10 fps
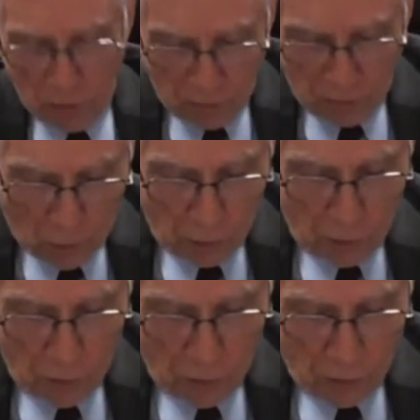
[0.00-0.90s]

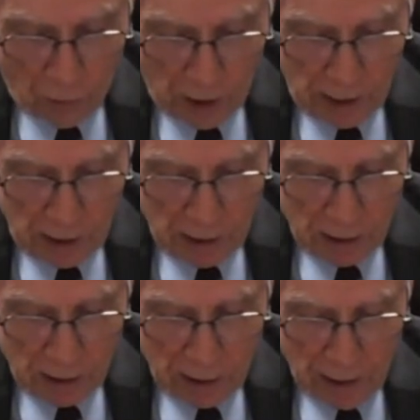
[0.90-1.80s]

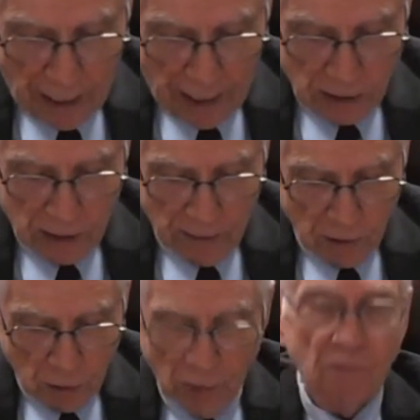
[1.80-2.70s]

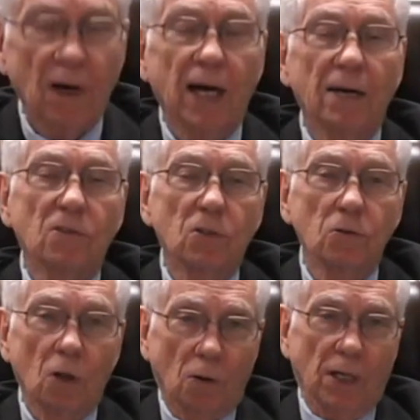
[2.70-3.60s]
243-725
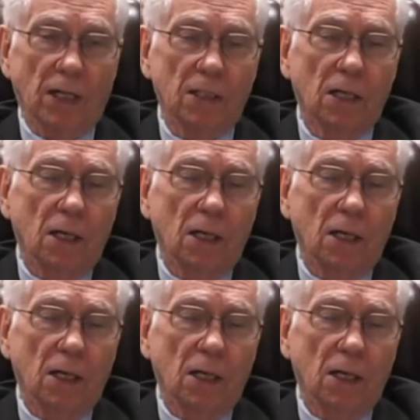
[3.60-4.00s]
to donate.